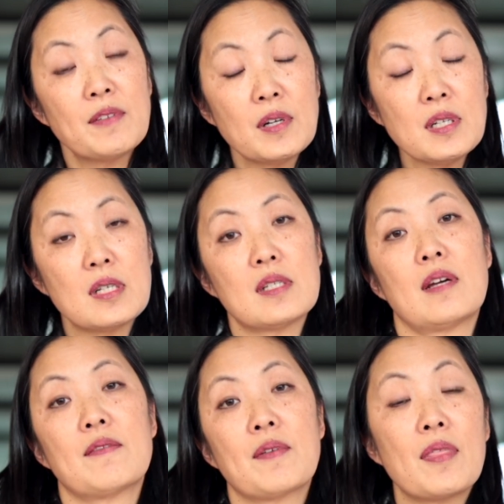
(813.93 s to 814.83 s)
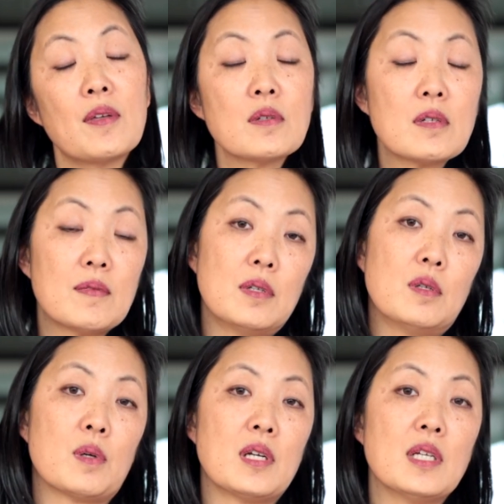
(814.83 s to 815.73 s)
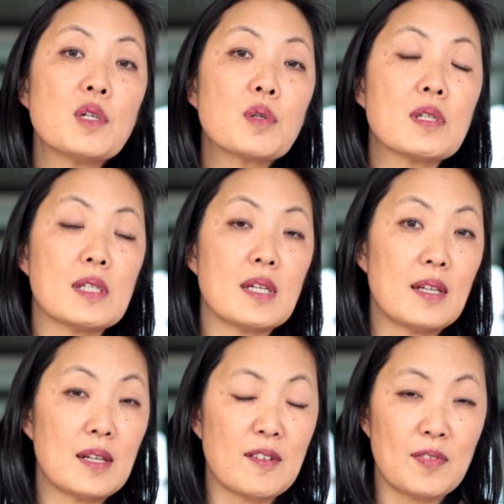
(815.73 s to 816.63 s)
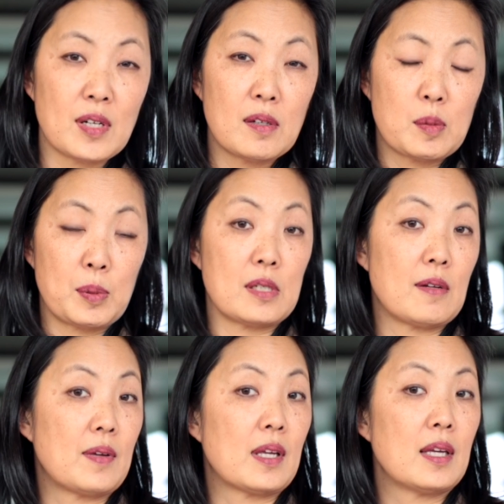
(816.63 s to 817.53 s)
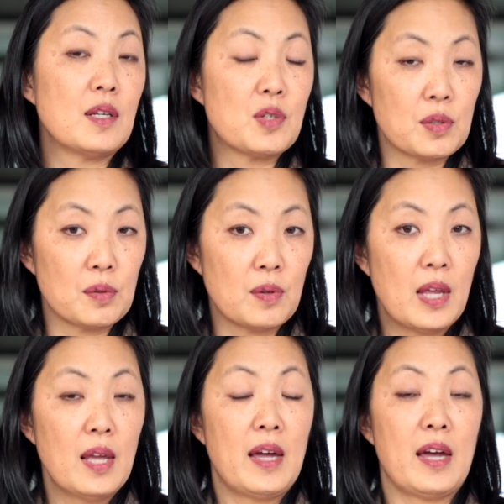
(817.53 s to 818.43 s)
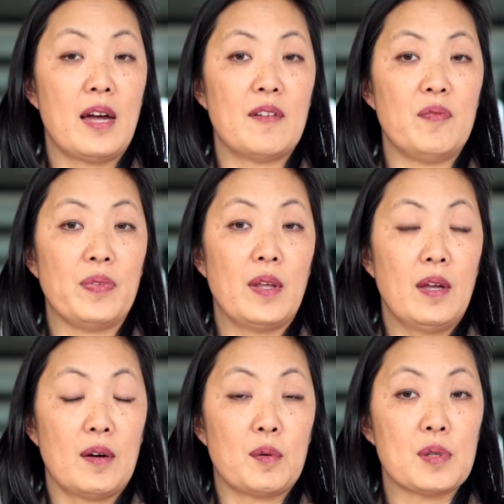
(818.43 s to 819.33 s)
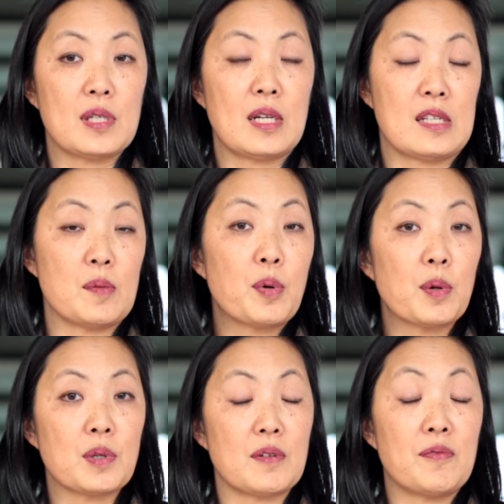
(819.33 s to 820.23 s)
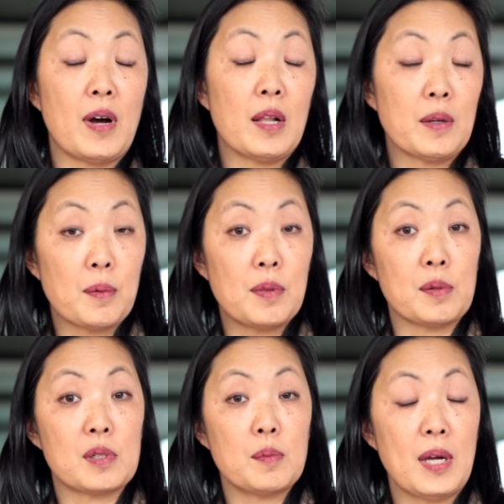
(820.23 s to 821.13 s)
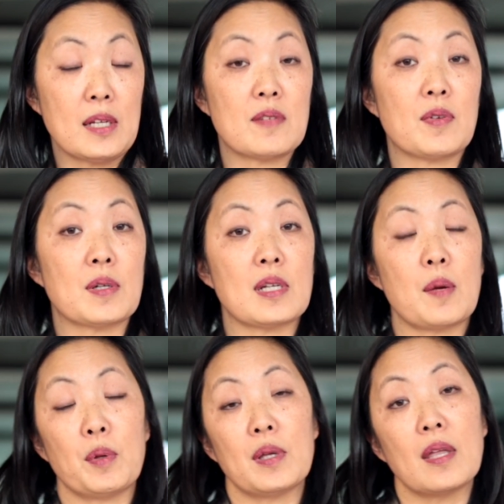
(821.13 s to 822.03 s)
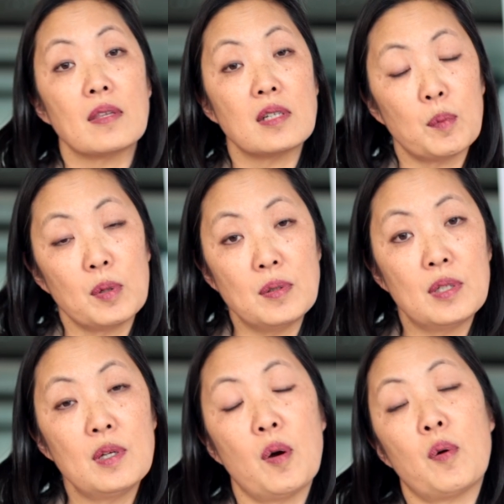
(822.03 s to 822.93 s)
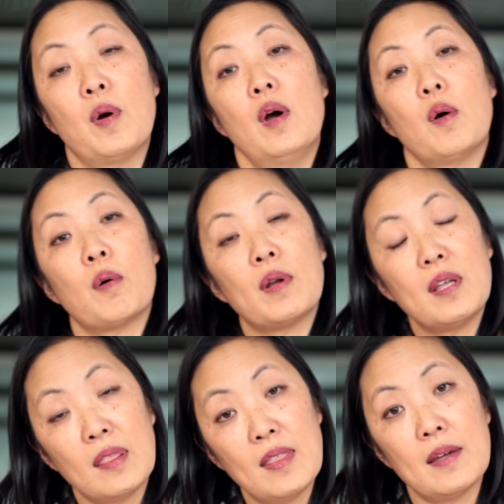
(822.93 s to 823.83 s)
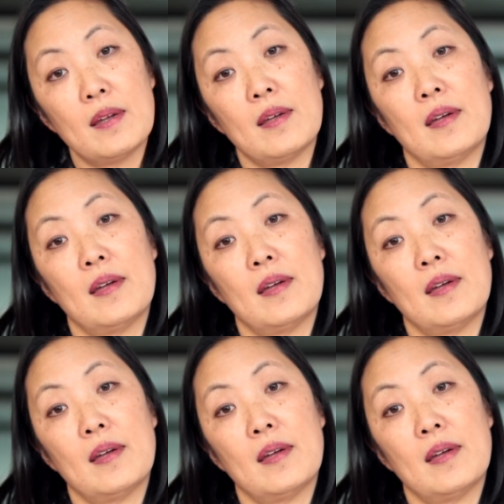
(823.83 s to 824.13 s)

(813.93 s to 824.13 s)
First is that for those of you who are interested in a very specific issue, of course, it's important to follow those debates, for example, in the WTO or in the